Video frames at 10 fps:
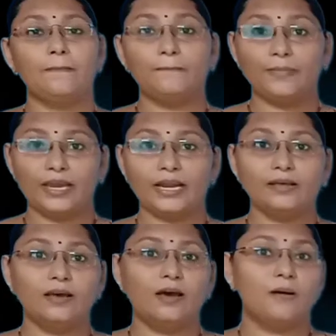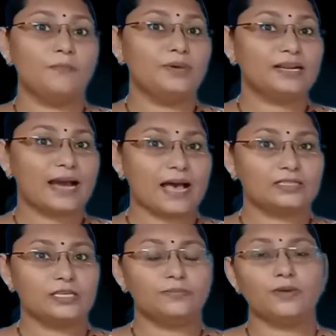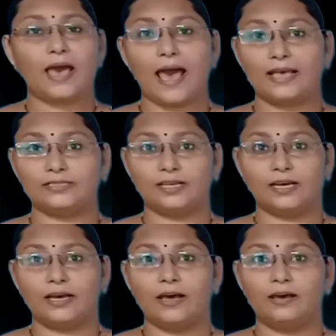made Mir Qasim as the